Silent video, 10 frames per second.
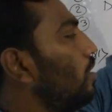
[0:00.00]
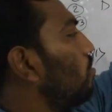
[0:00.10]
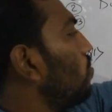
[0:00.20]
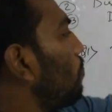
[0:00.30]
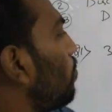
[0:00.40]

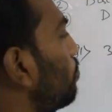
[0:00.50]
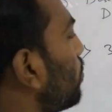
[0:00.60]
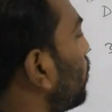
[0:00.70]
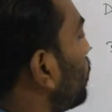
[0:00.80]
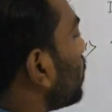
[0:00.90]
So
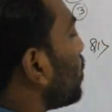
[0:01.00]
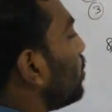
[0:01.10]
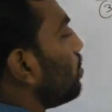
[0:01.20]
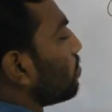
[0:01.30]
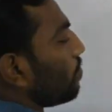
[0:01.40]
from given
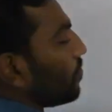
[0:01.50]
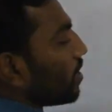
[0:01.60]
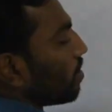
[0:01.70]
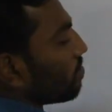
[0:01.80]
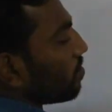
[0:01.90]
condition we
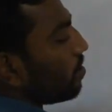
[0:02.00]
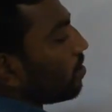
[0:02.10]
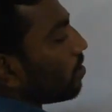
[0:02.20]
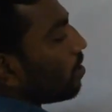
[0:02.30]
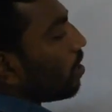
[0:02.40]
can see